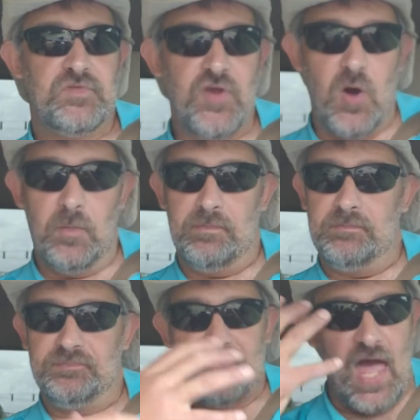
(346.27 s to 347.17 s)
So
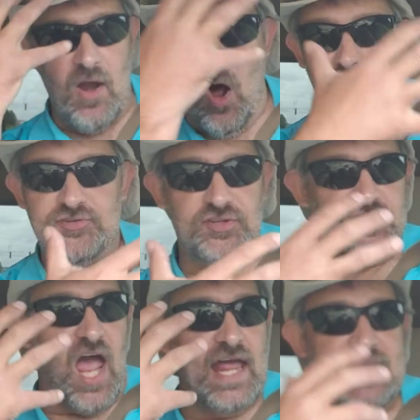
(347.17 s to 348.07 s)
that all
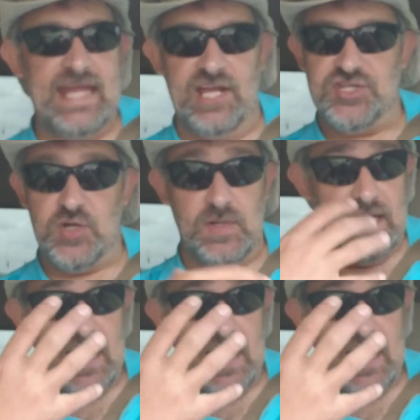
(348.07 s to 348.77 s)
just kind of hit you, and it